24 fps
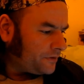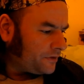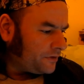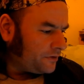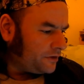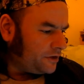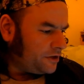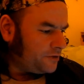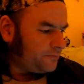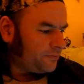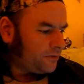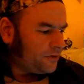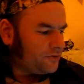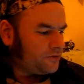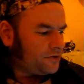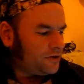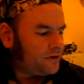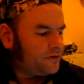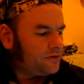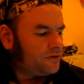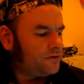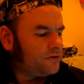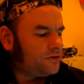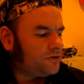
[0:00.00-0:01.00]
These
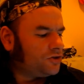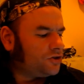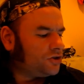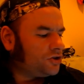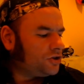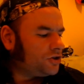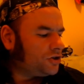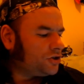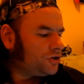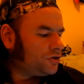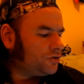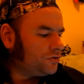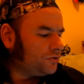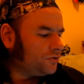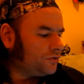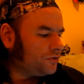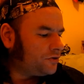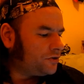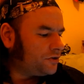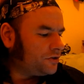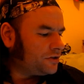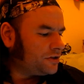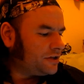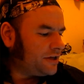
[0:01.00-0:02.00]
protesters just
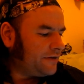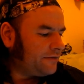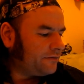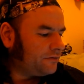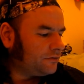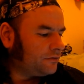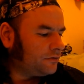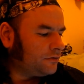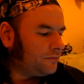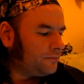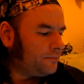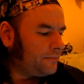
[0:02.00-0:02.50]
assured that several